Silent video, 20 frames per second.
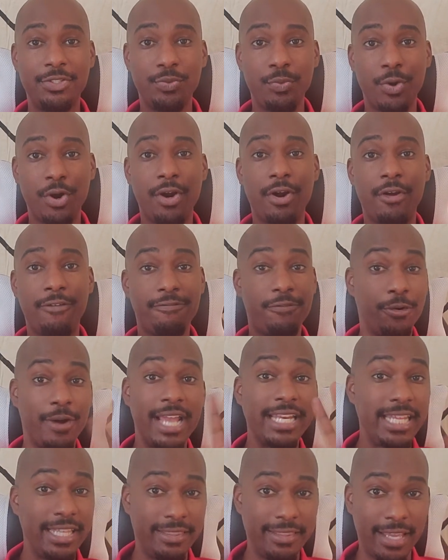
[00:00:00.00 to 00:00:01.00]
were for
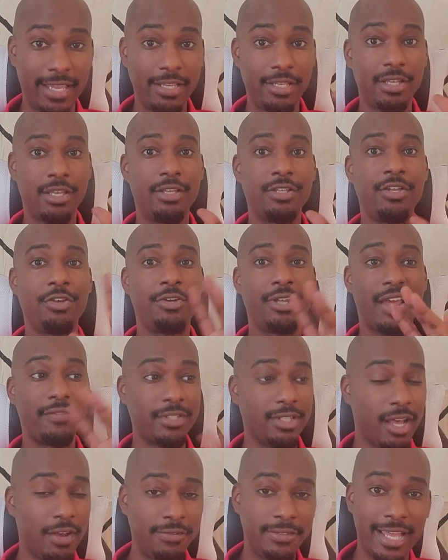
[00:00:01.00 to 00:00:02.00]
anything. You could have
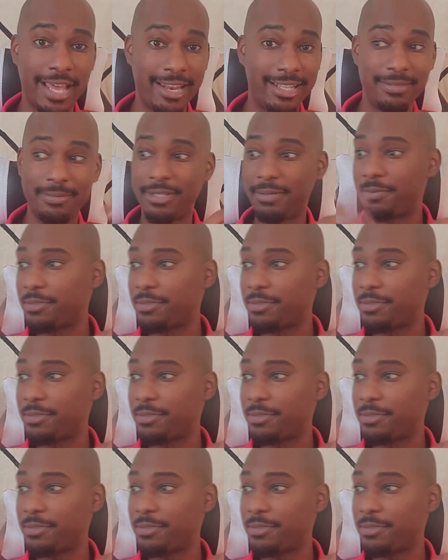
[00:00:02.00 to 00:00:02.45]
a love talisman,